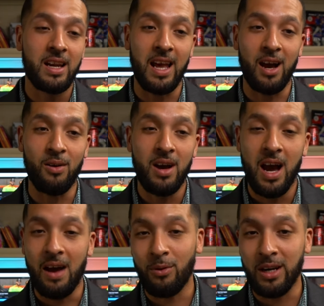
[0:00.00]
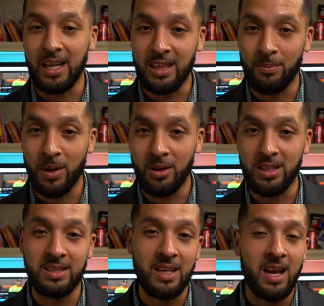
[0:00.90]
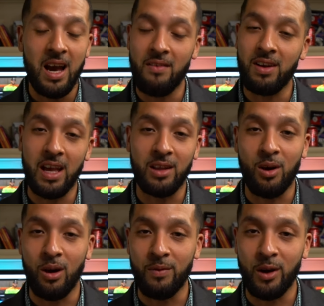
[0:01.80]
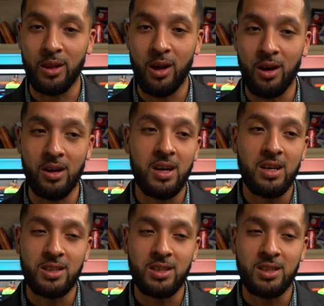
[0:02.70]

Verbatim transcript: Now, I've already hit the bonus. I haven't had the card very long,